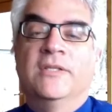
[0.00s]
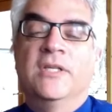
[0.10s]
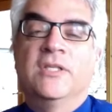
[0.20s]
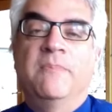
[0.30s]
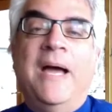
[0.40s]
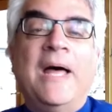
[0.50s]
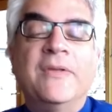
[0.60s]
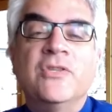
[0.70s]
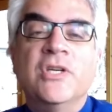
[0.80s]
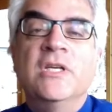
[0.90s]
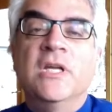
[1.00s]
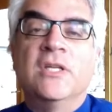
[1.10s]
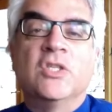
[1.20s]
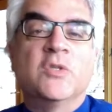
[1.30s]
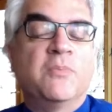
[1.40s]
It's a pathogen,
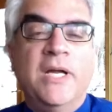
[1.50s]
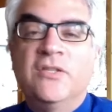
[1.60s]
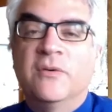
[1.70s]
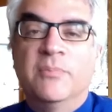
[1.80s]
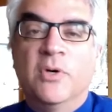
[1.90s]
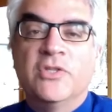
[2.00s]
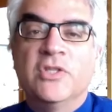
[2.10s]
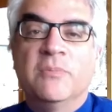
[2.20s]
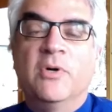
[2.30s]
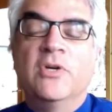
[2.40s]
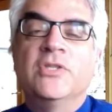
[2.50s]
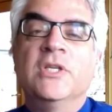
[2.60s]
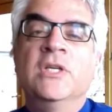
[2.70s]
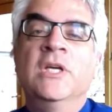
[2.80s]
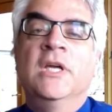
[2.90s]
it spreads from person to
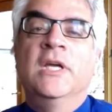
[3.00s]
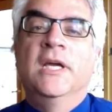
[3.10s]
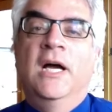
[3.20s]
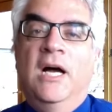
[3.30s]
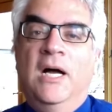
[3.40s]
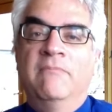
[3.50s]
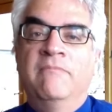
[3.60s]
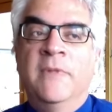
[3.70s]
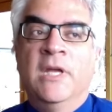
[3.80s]
person, um,